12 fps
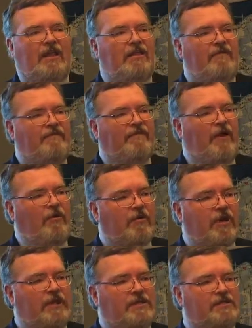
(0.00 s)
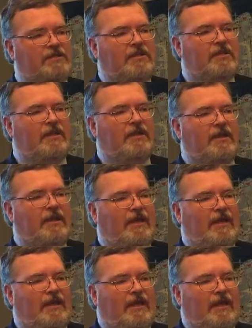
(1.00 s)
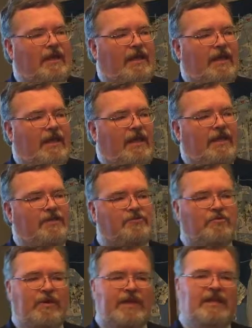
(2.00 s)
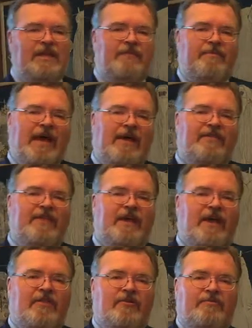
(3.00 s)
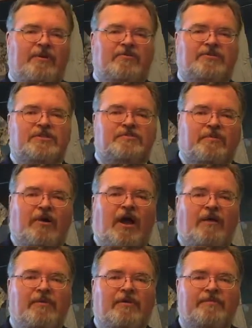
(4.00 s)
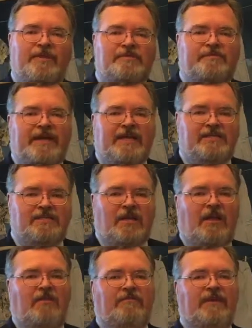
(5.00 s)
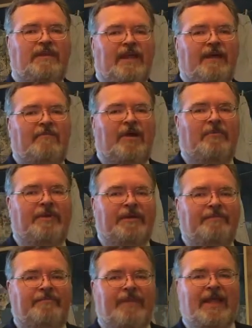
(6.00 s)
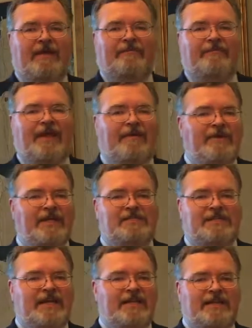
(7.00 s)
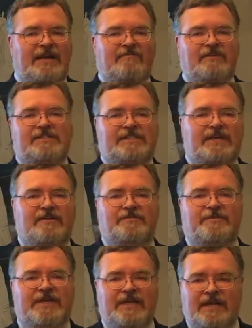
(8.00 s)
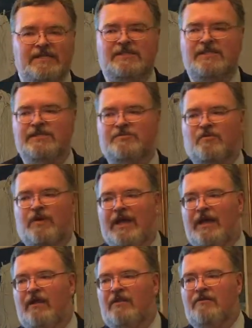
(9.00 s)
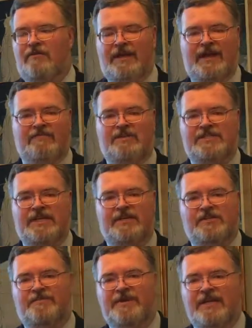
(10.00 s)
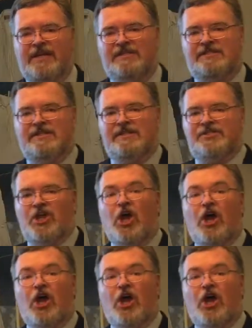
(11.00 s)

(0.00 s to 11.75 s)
The focus is really about the other person's problem that's being solved in that moment. Now, I'm not saying that every salesman does this well or that every salesman does this